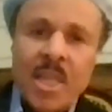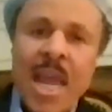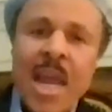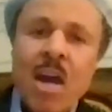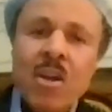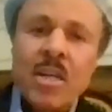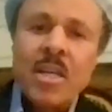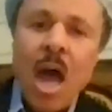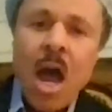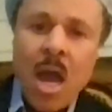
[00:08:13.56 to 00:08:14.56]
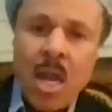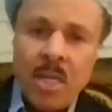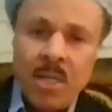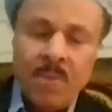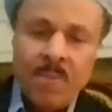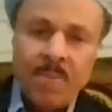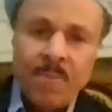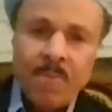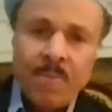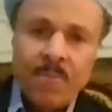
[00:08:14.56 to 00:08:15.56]
They are dying,
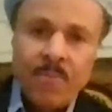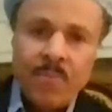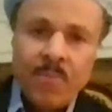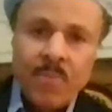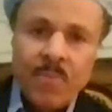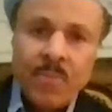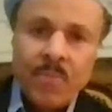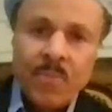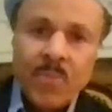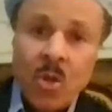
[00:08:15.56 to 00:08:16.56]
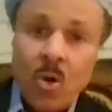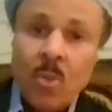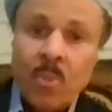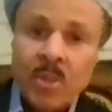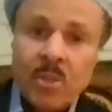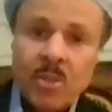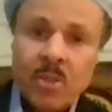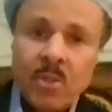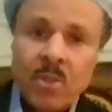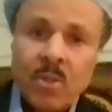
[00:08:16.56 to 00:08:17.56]
the homeless,
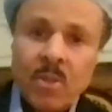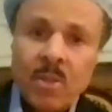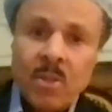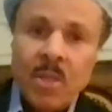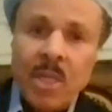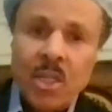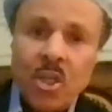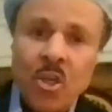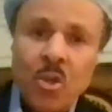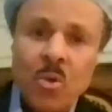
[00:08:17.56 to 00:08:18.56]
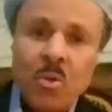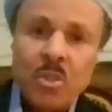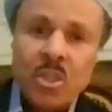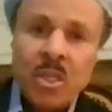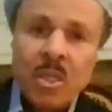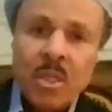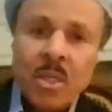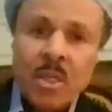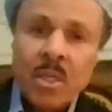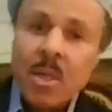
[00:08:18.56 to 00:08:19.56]
in huge
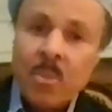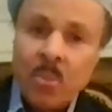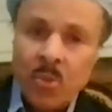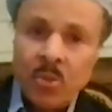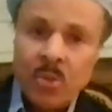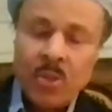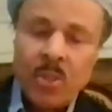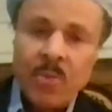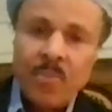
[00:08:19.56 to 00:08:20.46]
numbers,